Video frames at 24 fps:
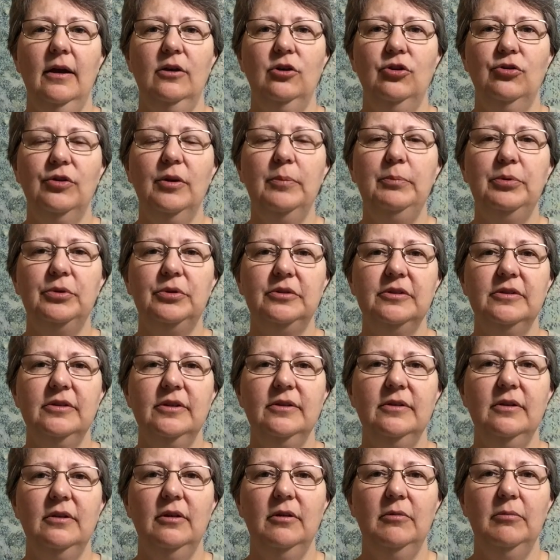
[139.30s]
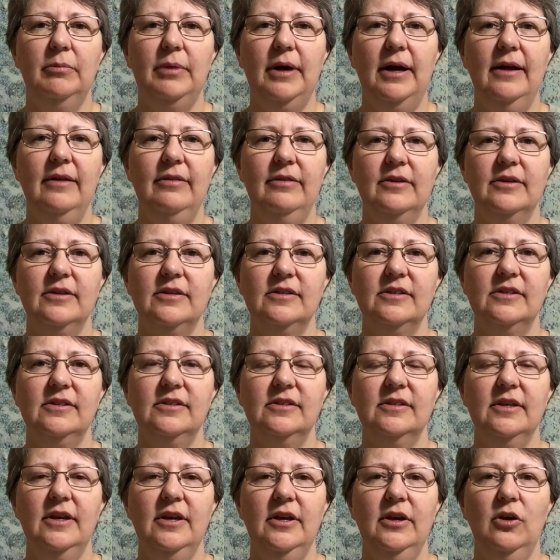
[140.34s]
crippled by
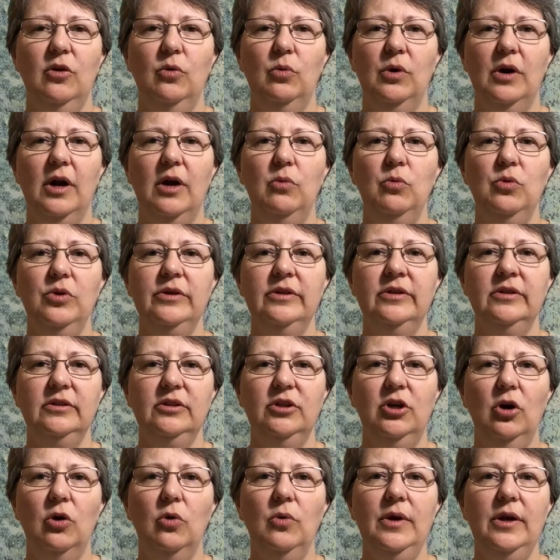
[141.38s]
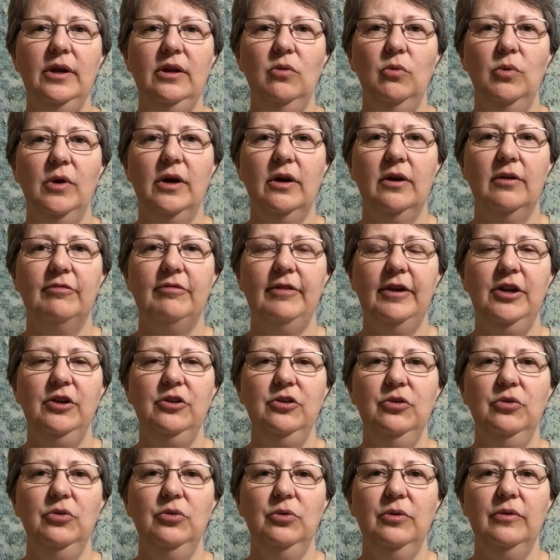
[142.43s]
this, where I wouldn't go anywhere if I
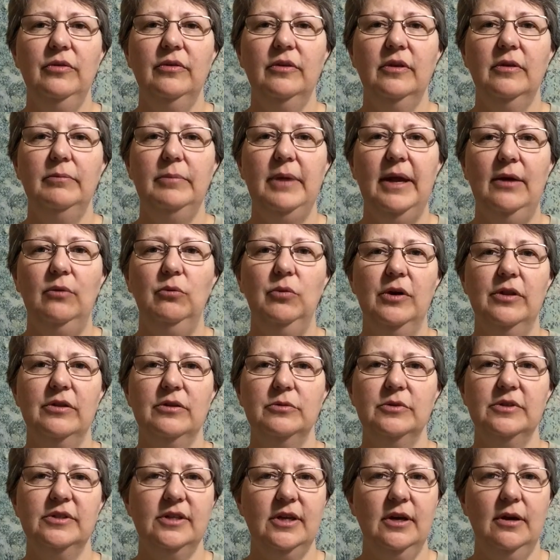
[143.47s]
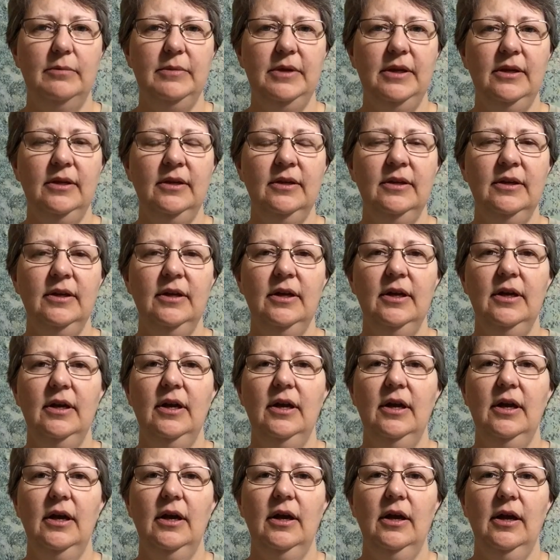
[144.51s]
knew that bad weather was coming.
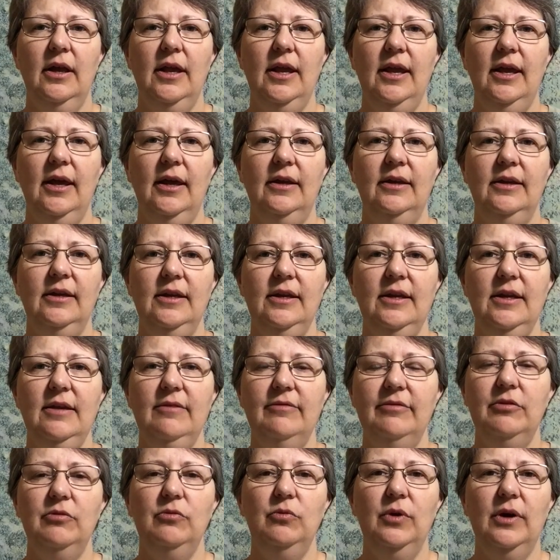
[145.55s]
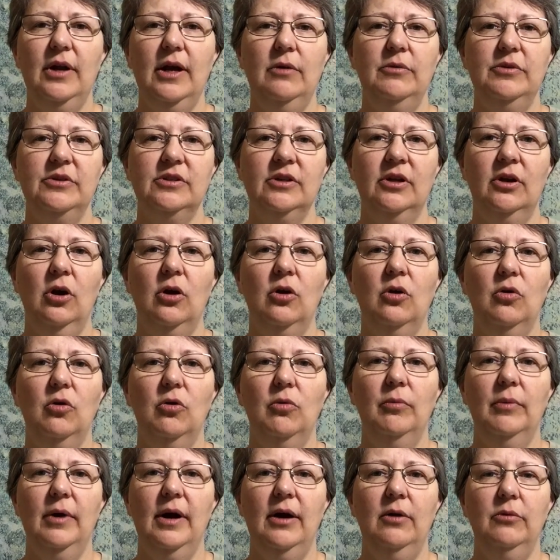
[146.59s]
And even when I was at
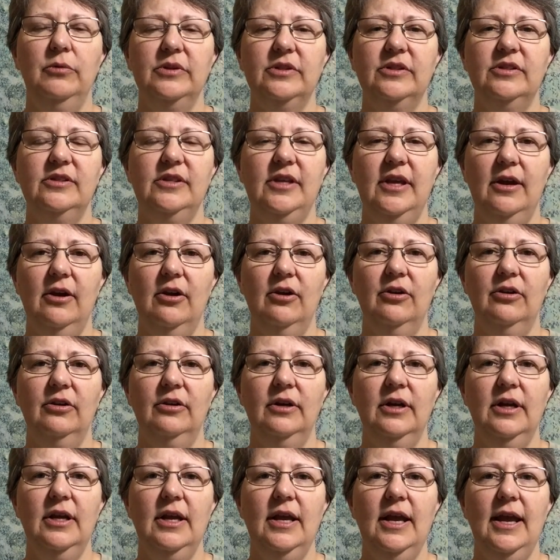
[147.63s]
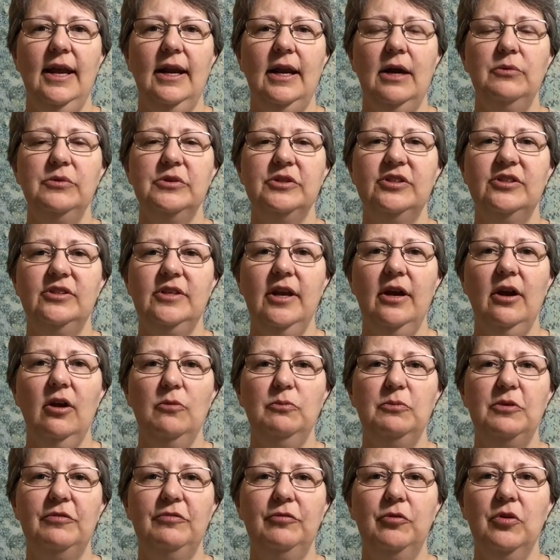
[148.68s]
home, I was scared. And I was
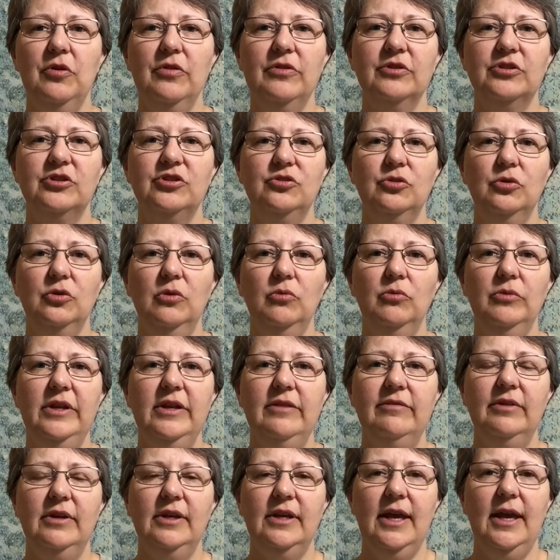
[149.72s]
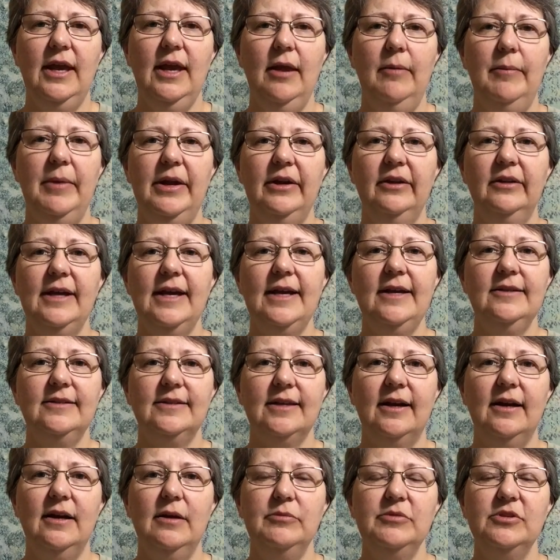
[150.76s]
scared before the storm even came. And a lot of
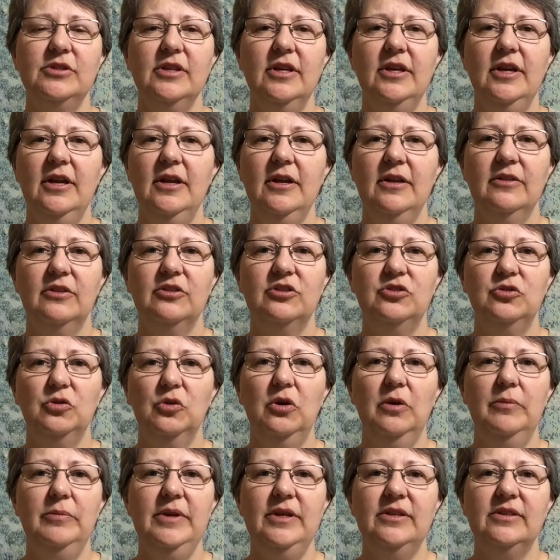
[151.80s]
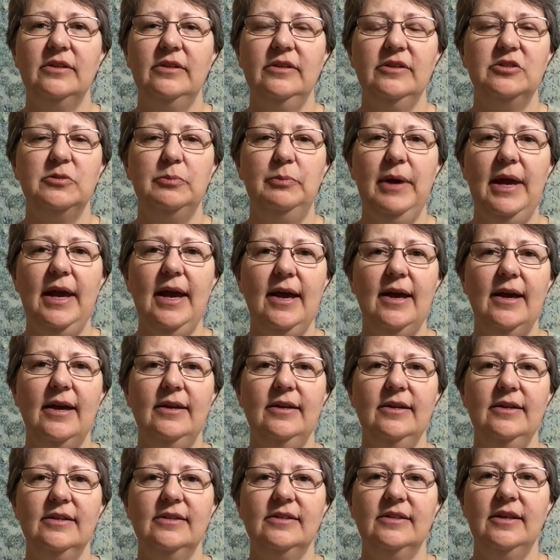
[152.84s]
times, the storm isn't as bad
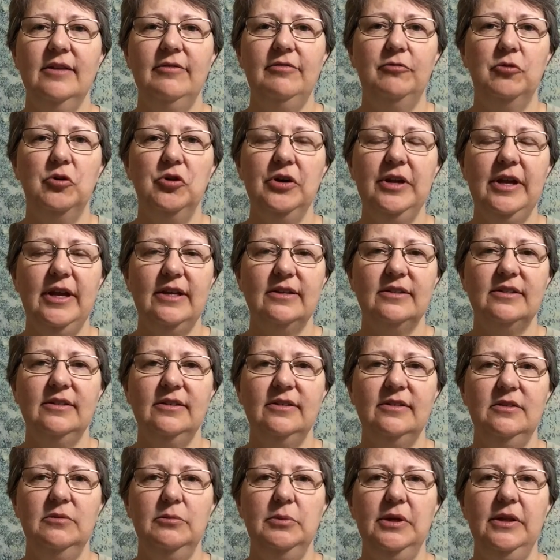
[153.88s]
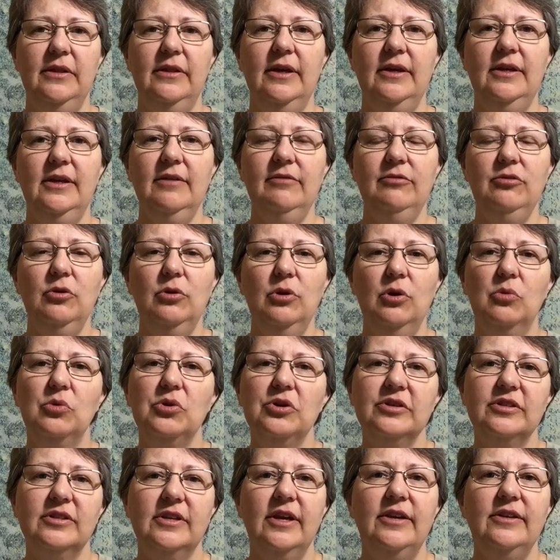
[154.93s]
as they forecast it to be. They give you a
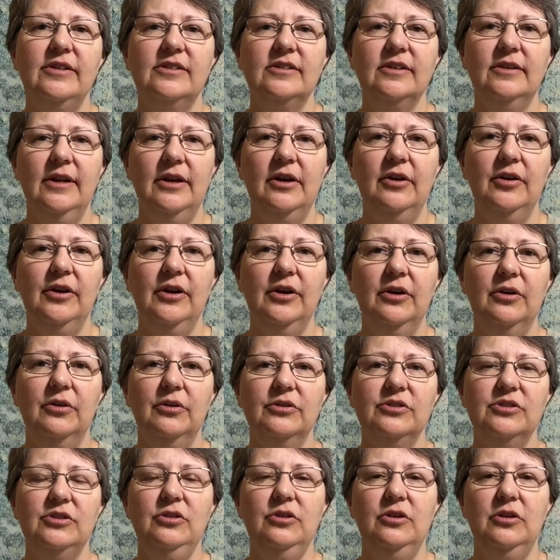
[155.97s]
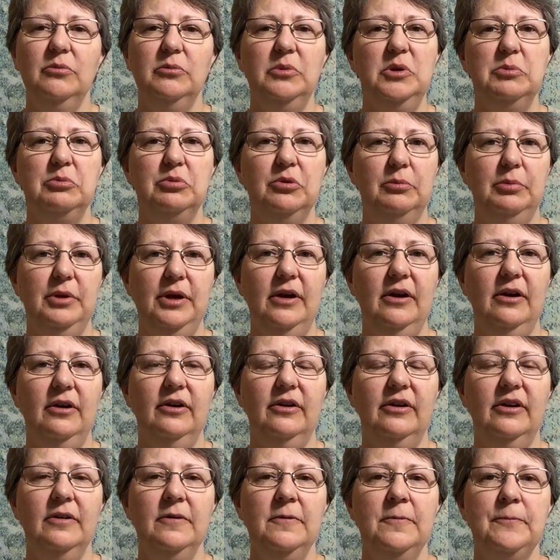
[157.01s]
worst case scenario so you can be
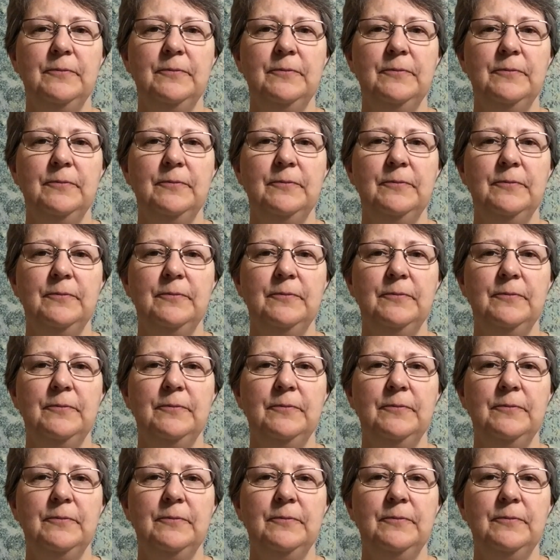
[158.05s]
prepared.